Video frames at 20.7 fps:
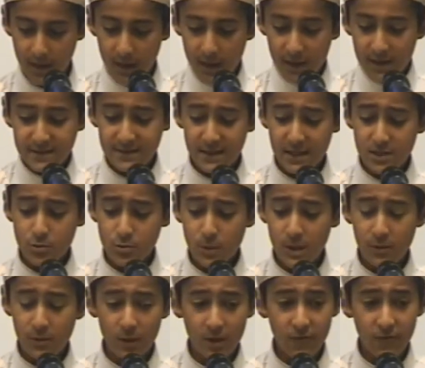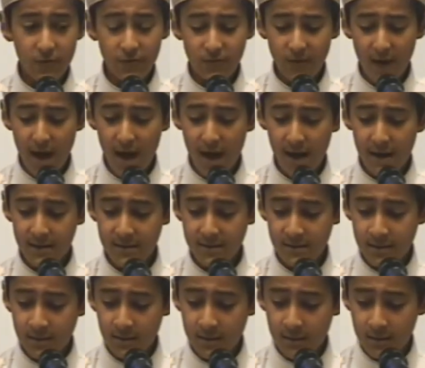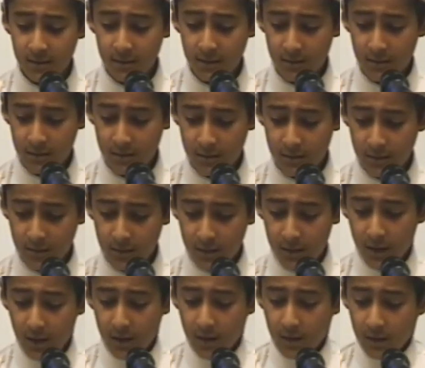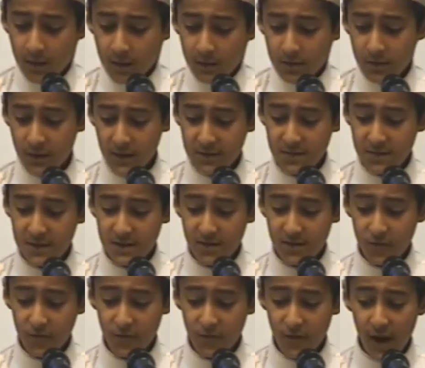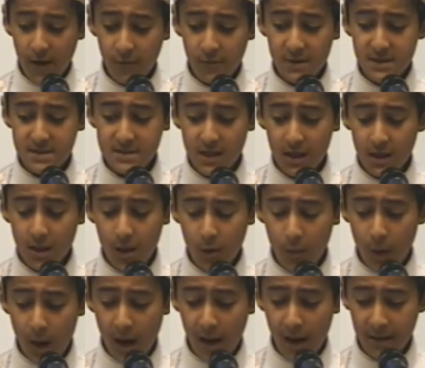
yet we will find that this very salawat,